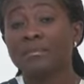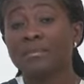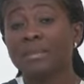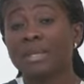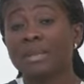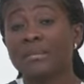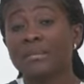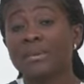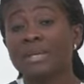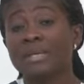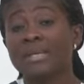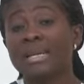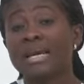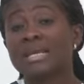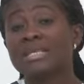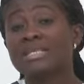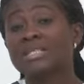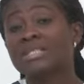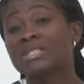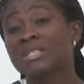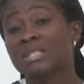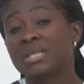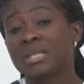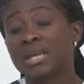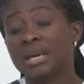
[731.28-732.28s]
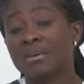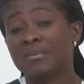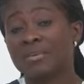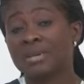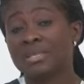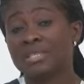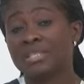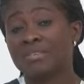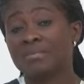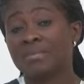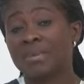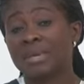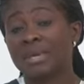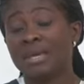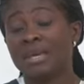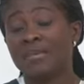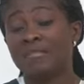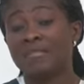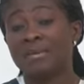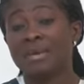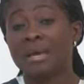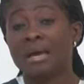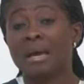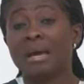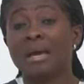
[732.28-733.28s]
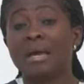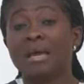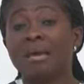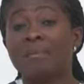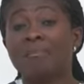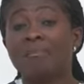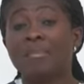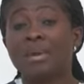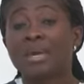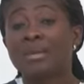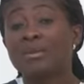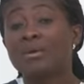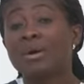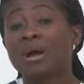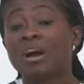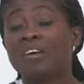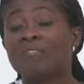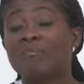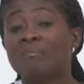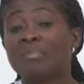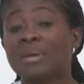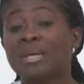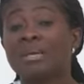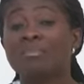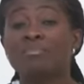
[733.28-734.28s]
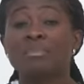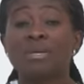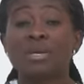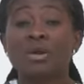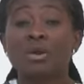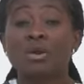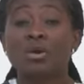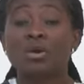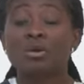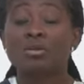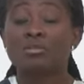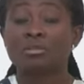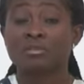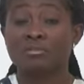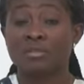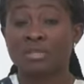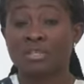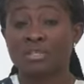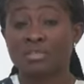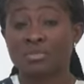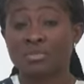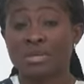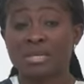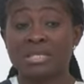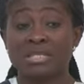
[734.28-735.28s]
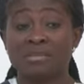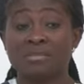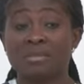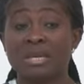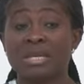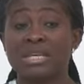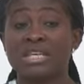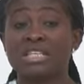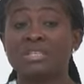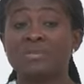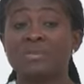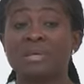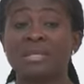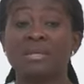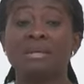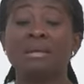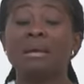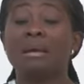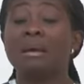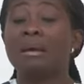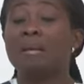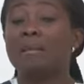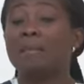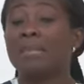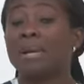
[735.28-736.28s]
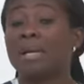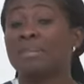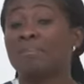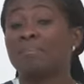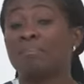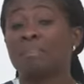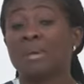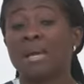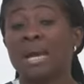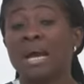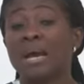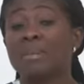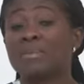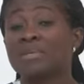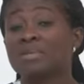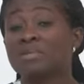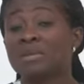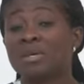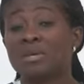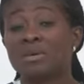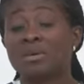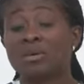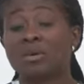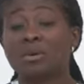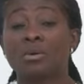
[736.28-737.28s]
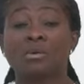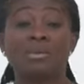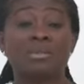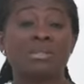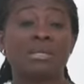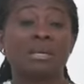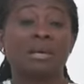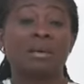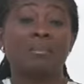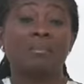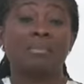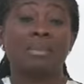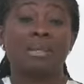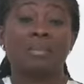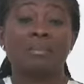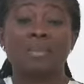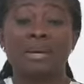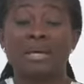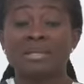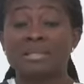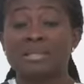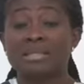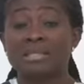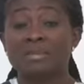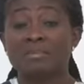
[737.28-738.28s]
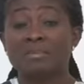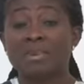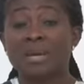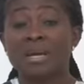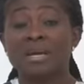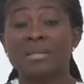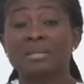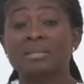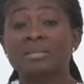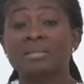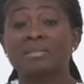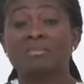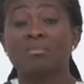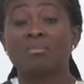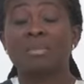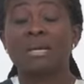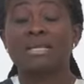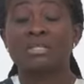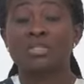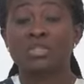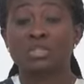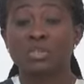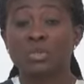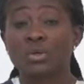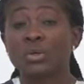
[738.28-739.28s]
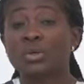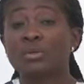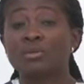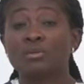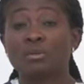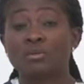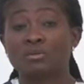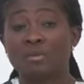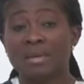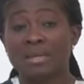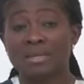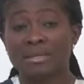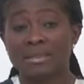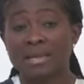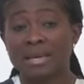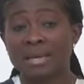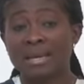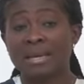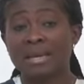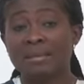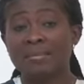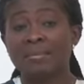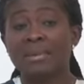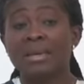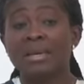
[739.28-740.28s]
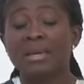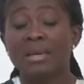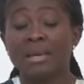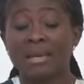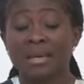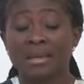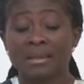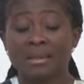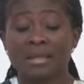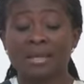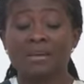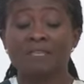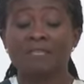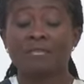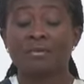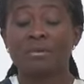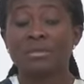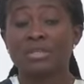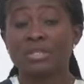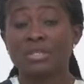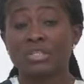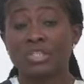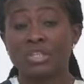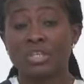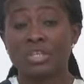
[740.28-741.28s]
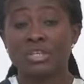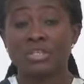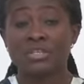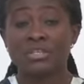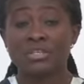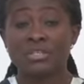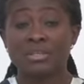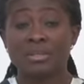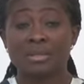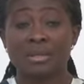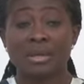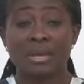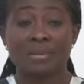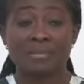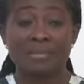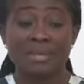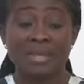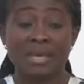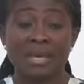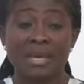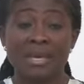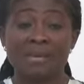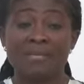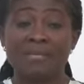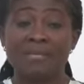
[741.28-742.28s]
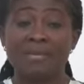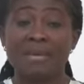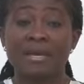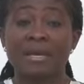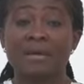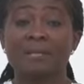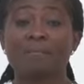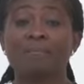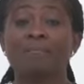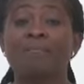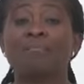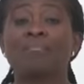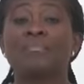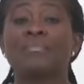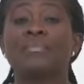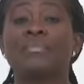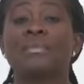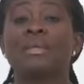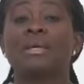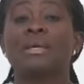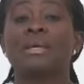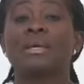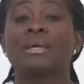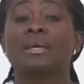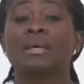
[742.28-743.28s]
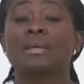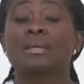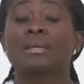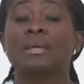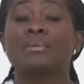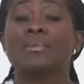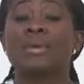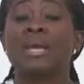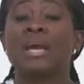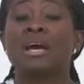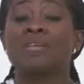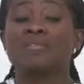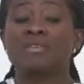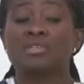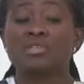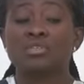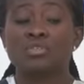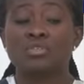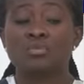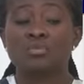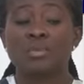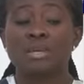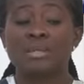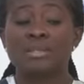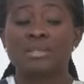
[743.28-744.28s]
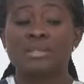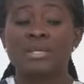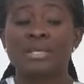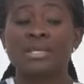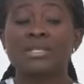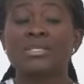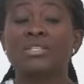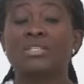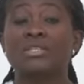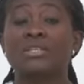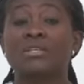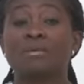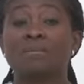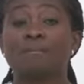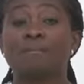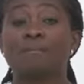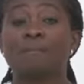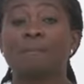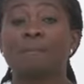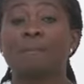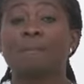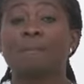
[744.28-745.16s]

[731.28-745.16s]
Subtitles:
the reduction in aggressive behavior may not have been because of the stress management, but perhaps because the participants matured over time and therefore they changed their behavior. Then we have instrumentation.